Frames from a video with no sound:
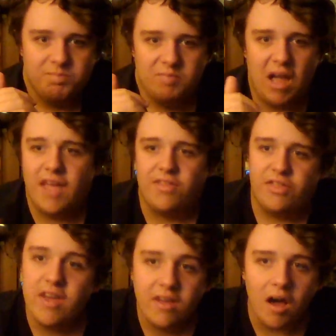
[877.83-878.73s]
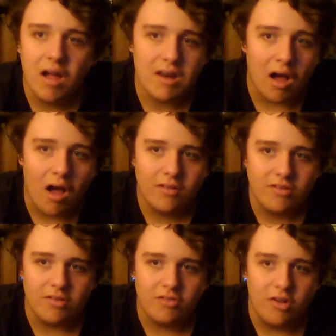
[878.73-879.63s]
I think Gordon Haas is
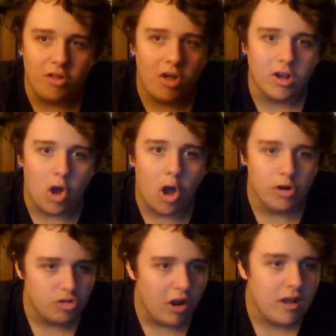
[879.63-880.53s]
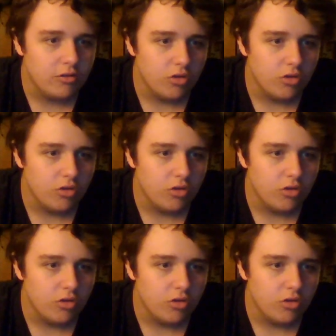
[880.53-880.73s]
still on contract,